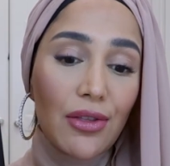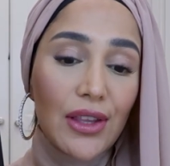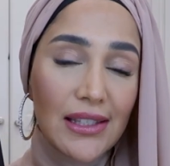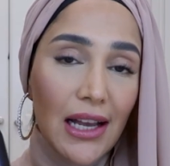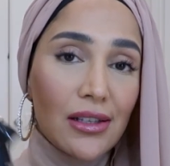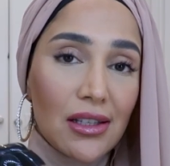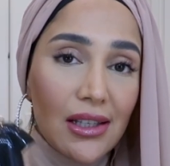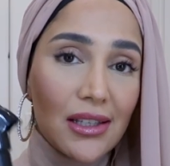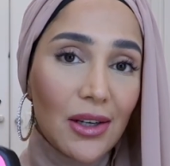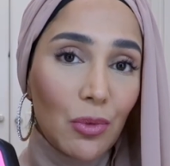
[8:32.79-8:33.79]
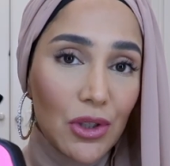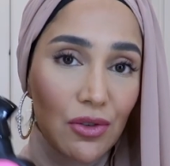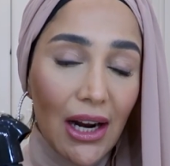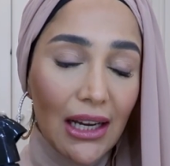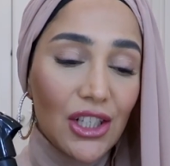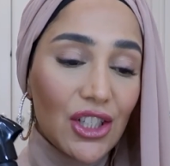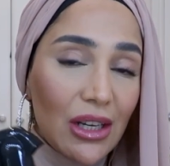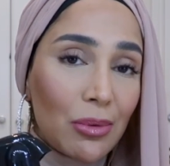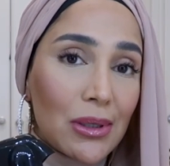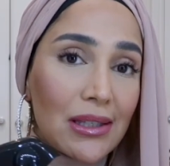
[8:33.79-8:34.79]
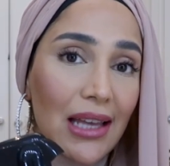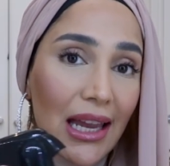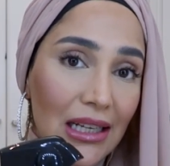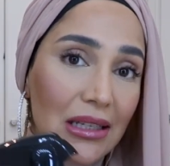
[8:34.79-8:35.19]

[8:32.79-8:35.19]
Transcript: The sales assistant was right, because she was saying